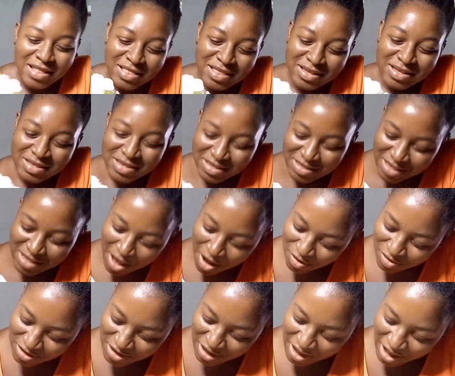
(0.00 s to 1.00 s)
This is
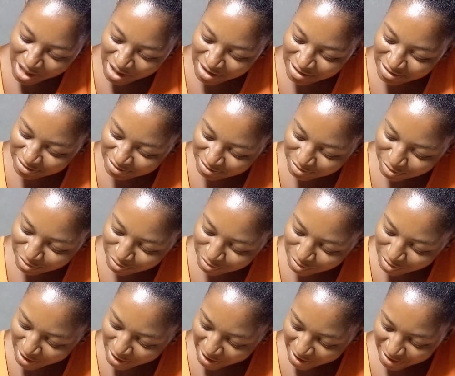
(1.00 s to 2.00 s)
how the
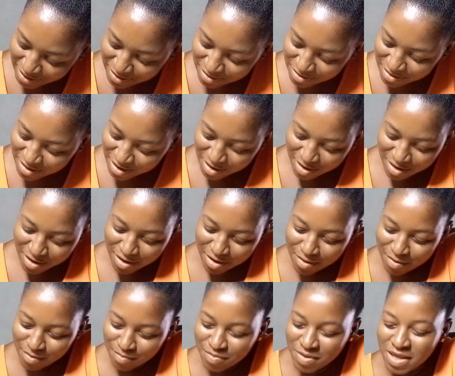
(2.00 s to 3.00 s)
handle and
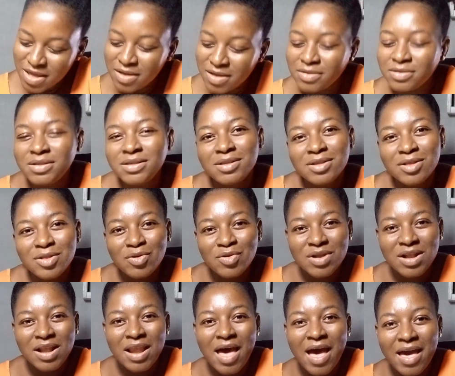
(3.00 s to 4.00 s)
the base
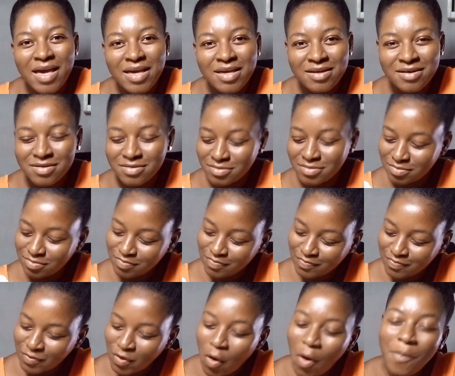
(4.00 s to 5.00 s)
look like.
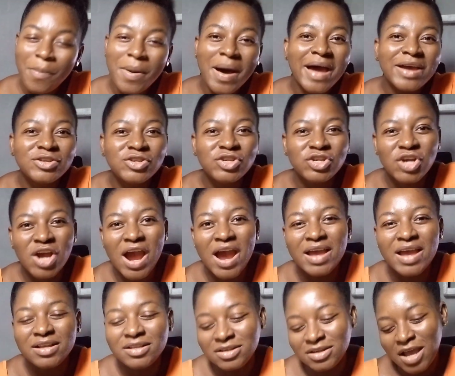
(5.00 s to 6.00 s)
Hope I
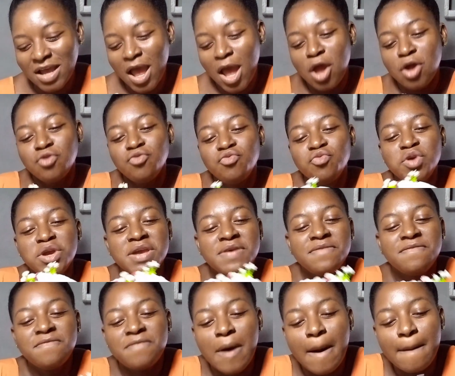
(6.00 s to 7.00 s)
tried
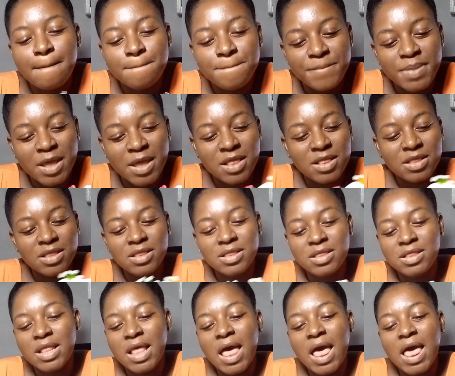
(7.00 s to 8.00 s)
revamping
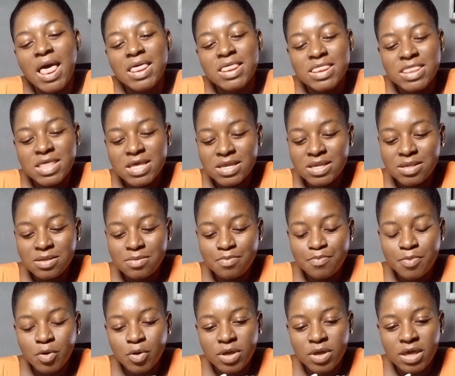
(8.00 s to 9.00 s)
this
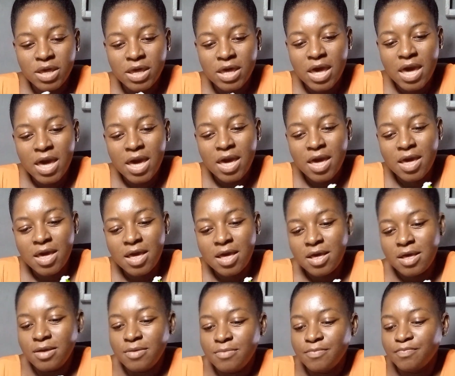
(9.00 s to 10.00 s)

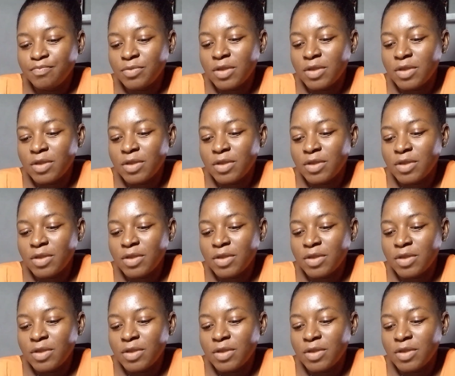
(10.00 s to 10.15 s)
bouquet.